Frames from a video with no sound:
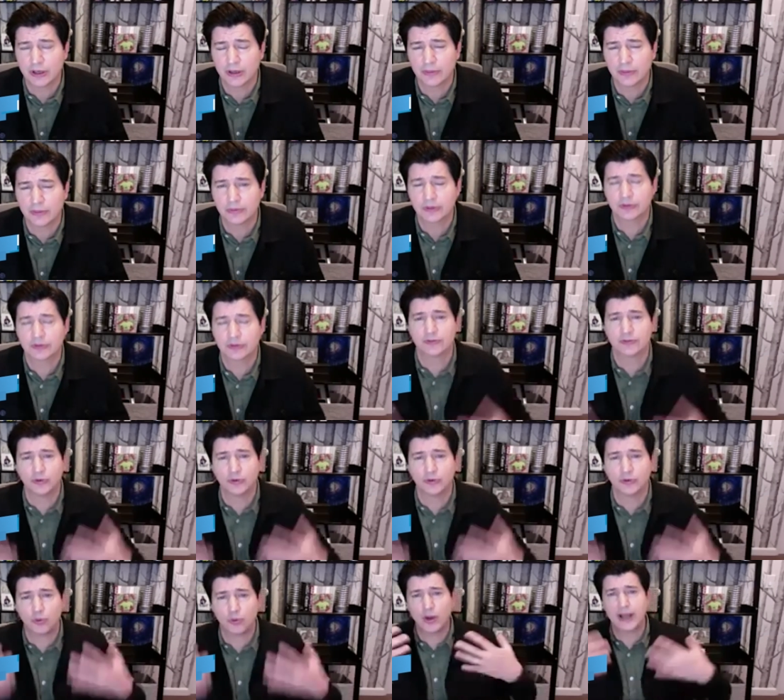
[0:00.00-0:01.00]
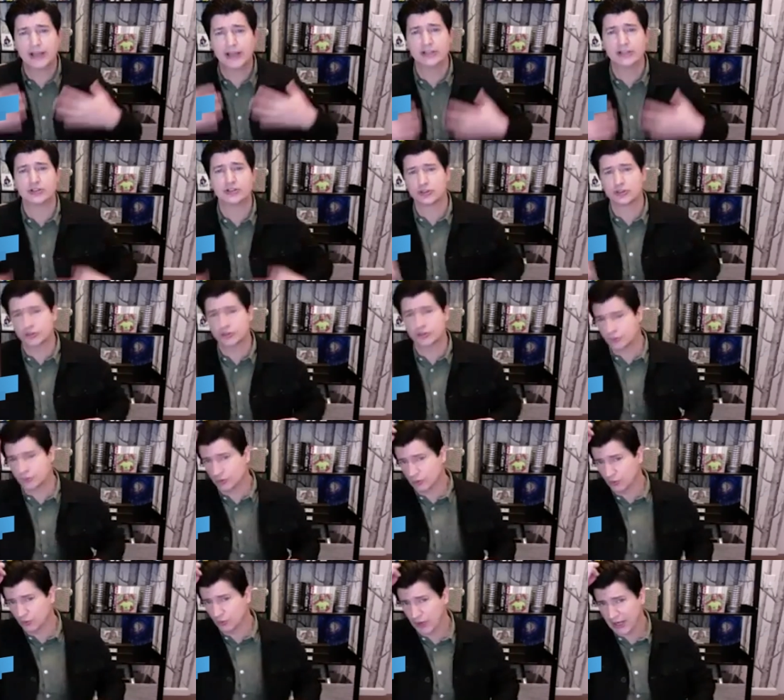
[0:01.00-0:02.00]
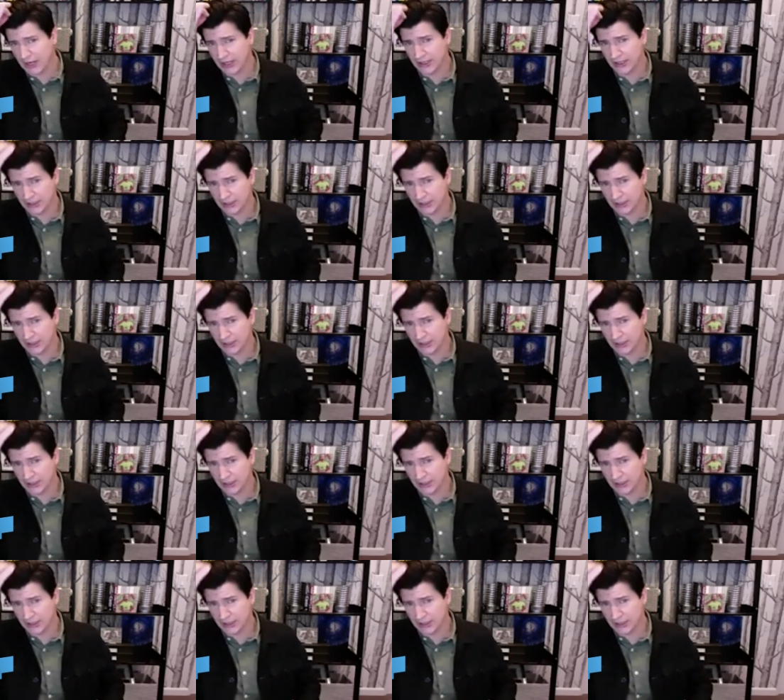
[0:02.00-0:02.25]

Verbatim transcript: I wear a sort of a white suit with